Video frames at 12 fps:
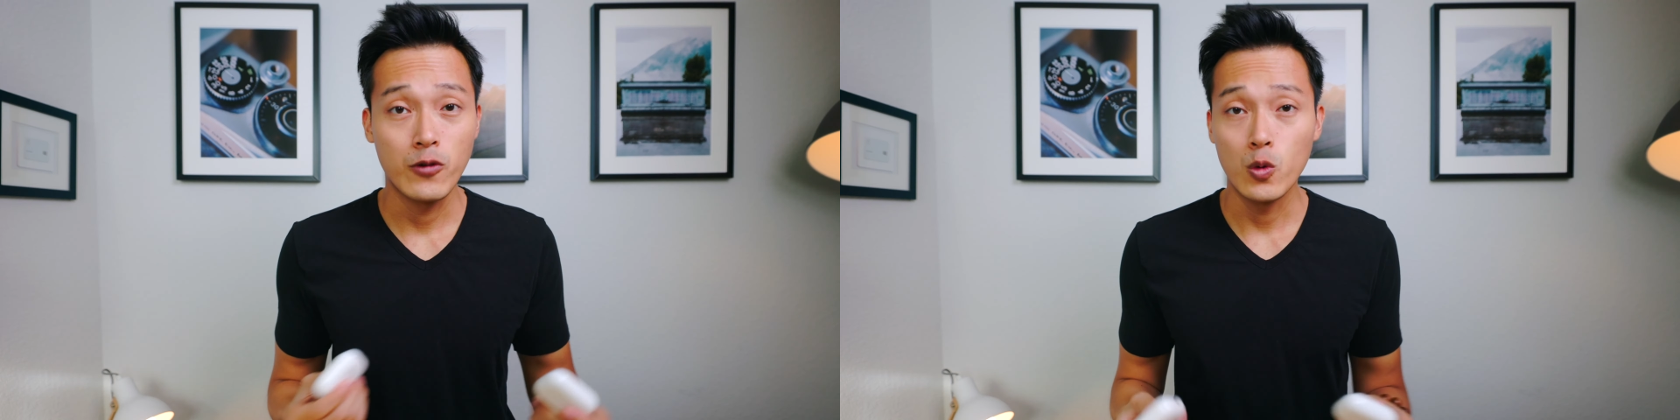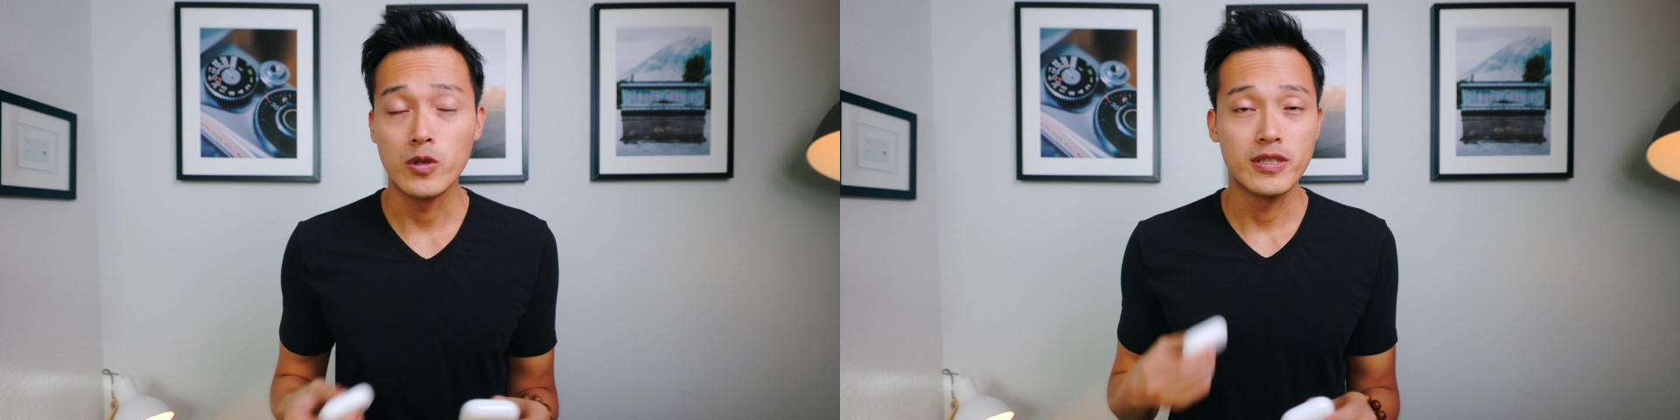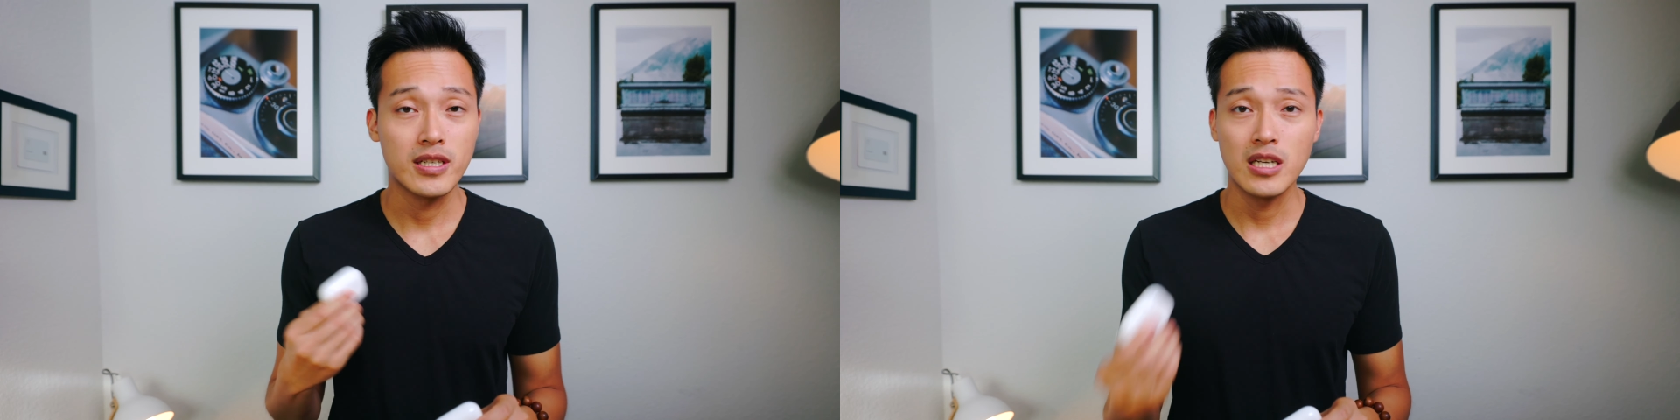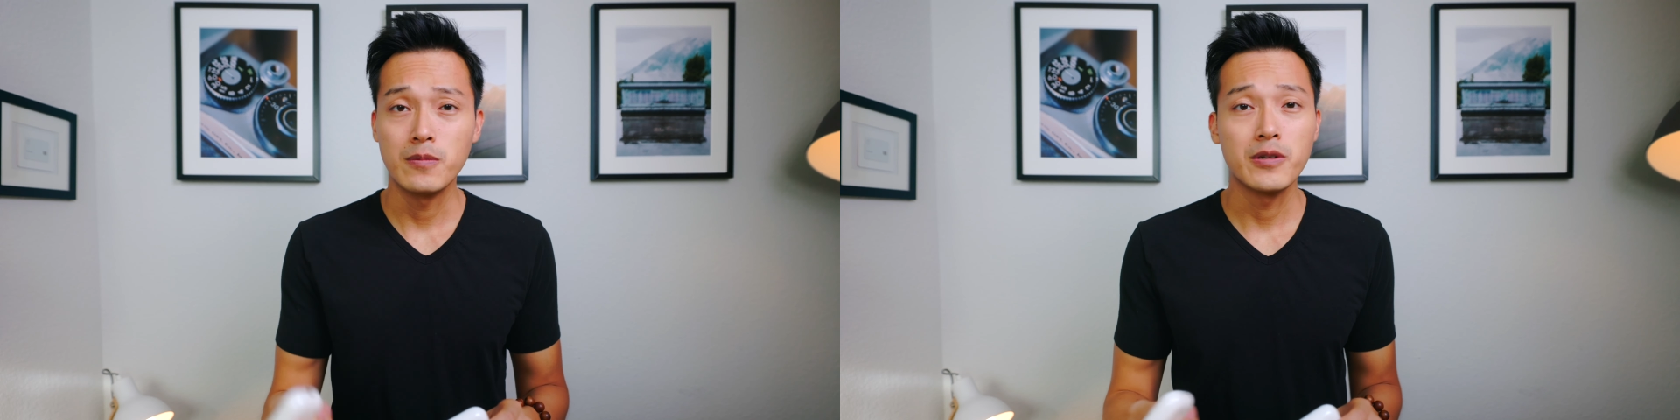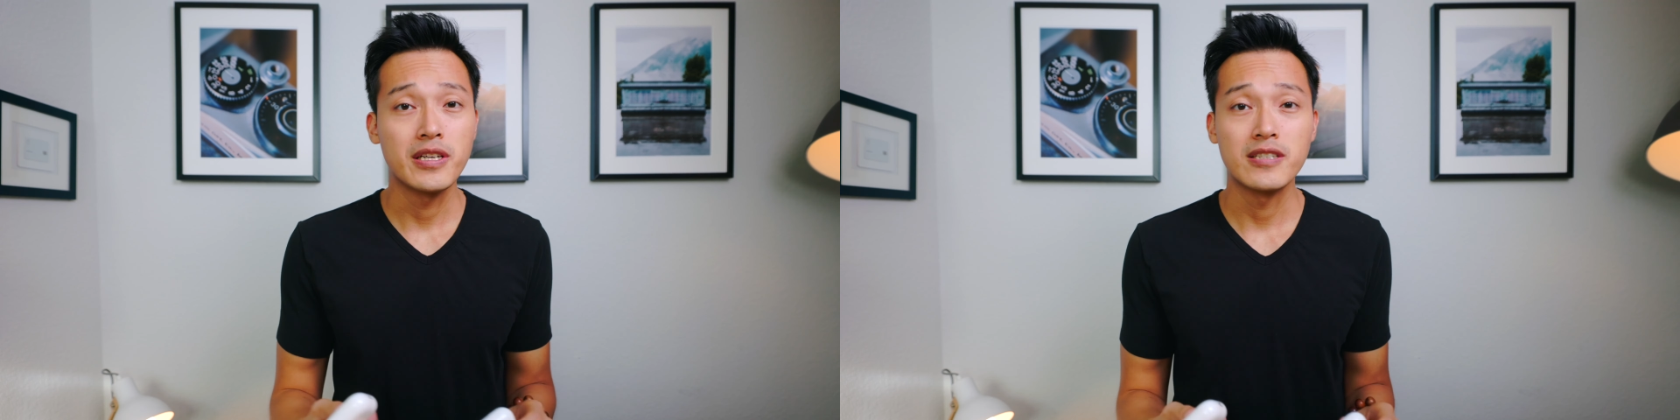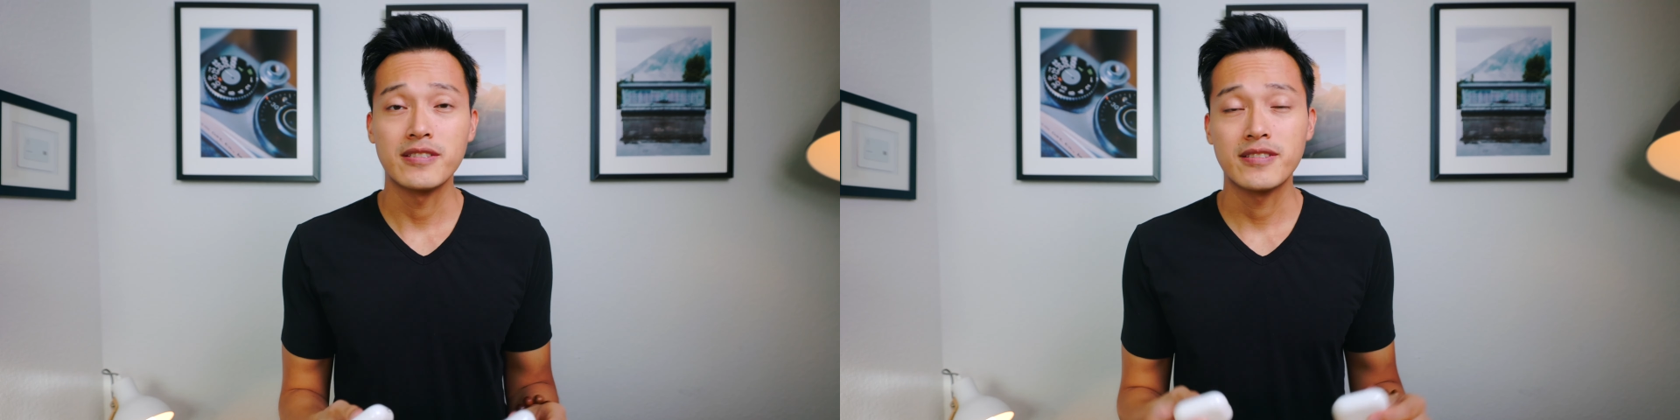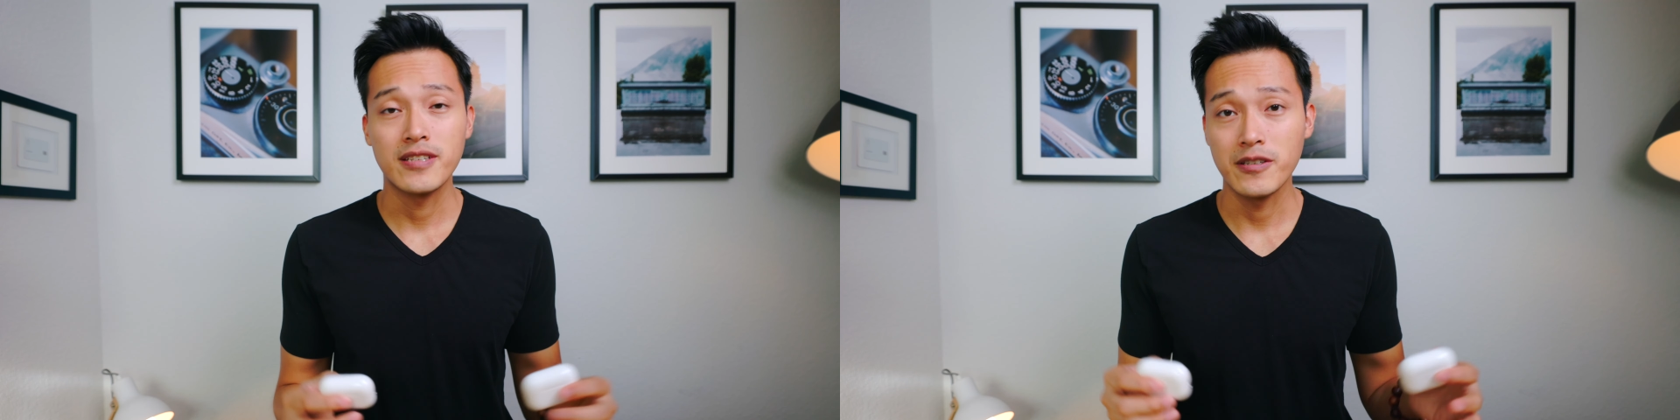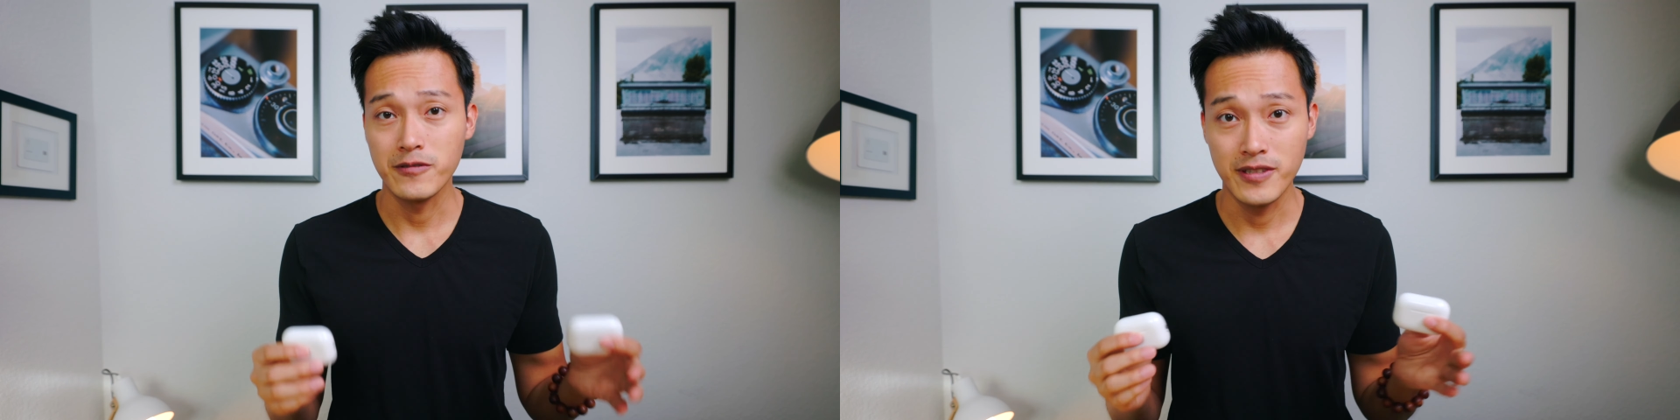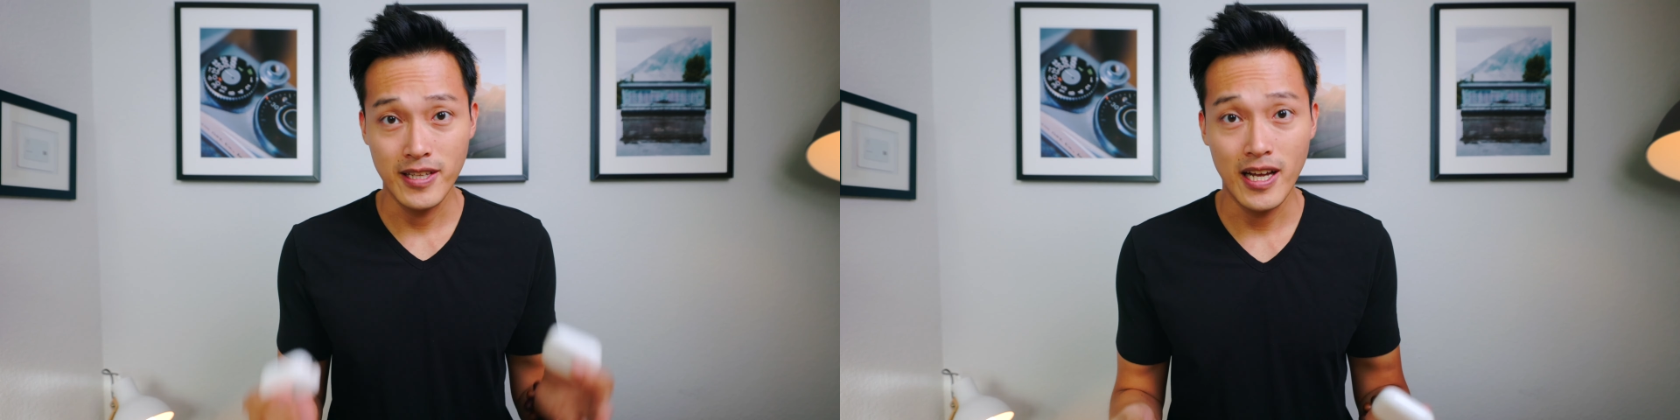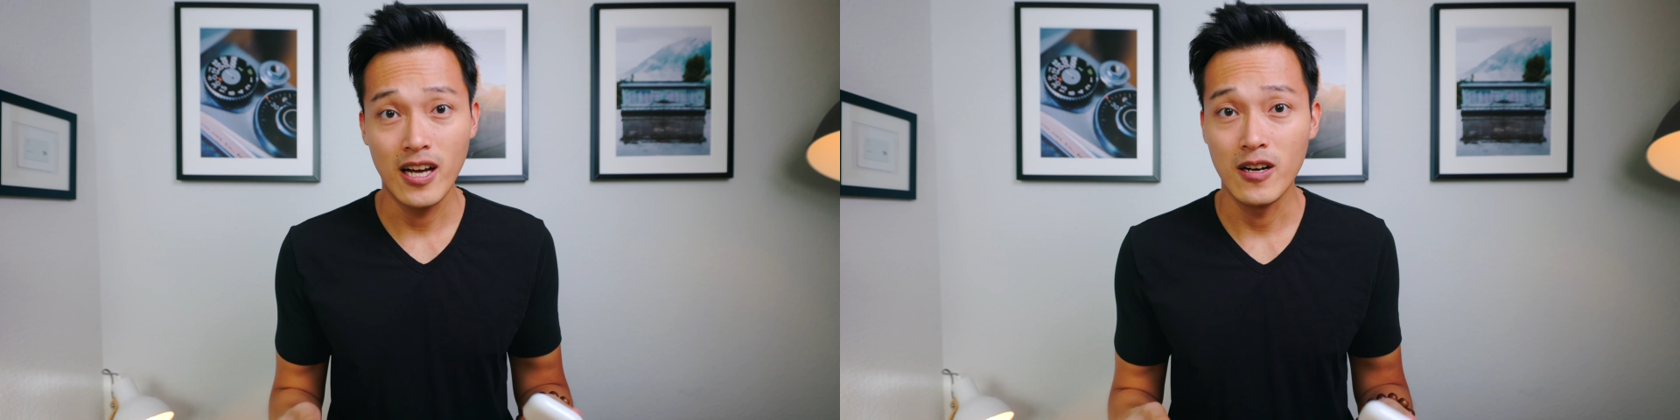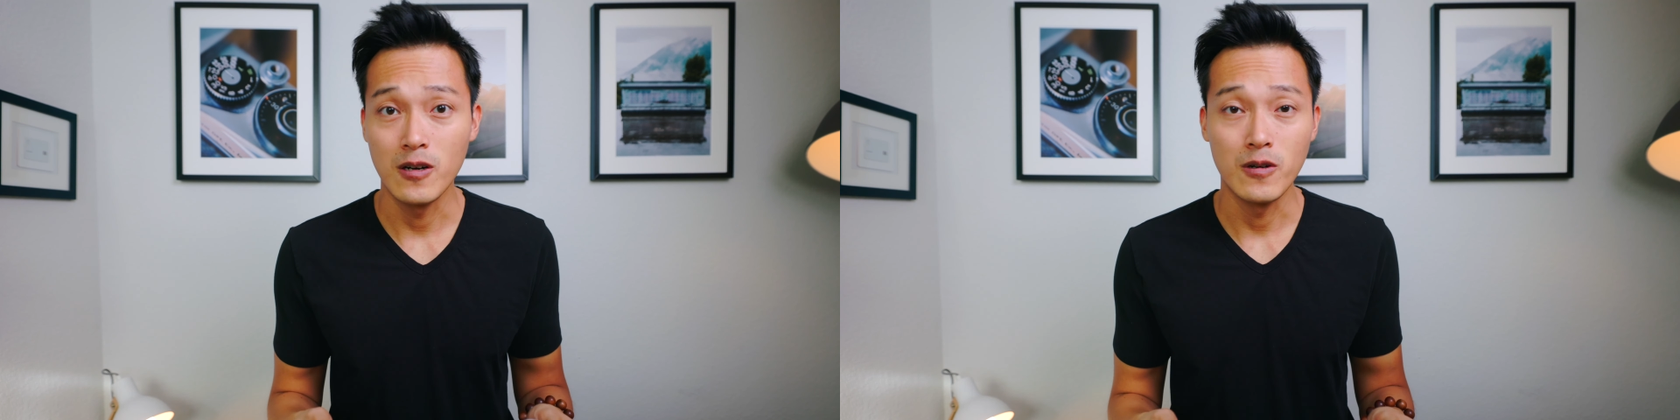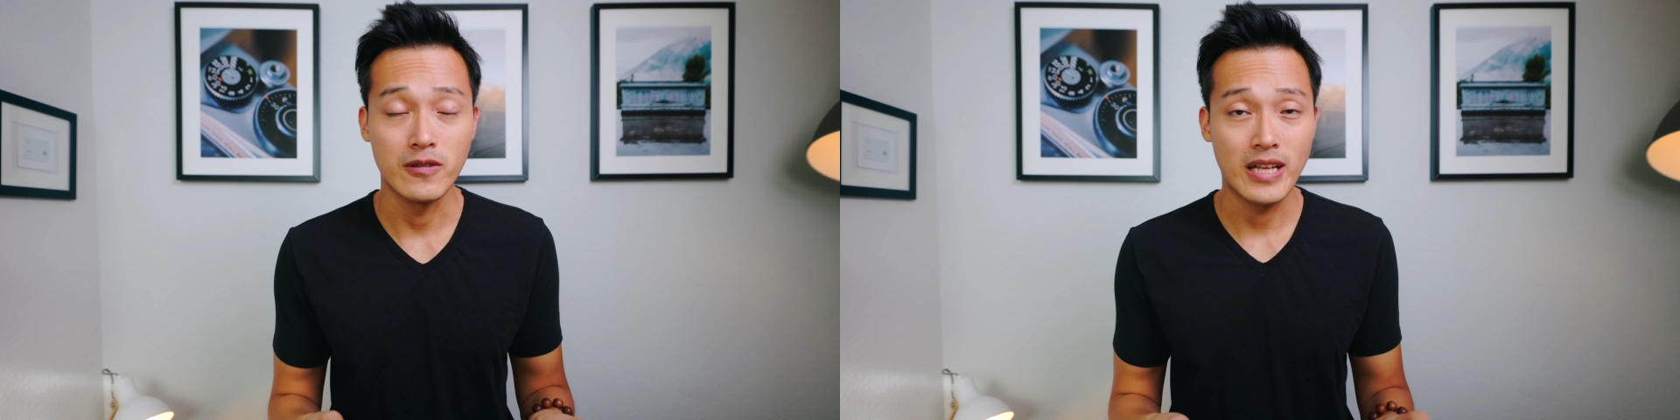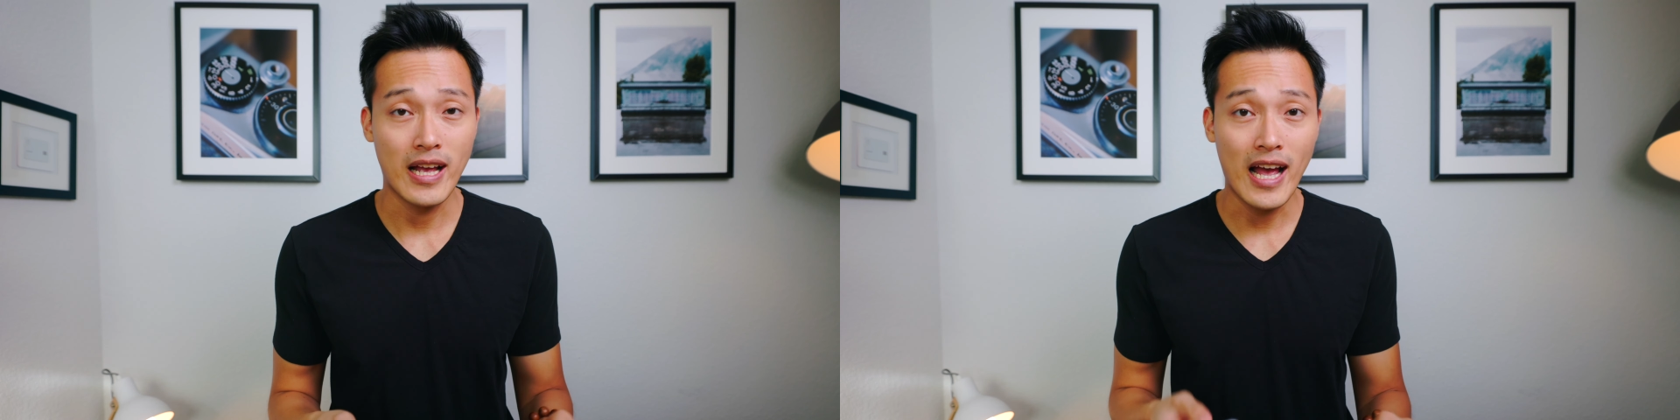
forward a couple years till now,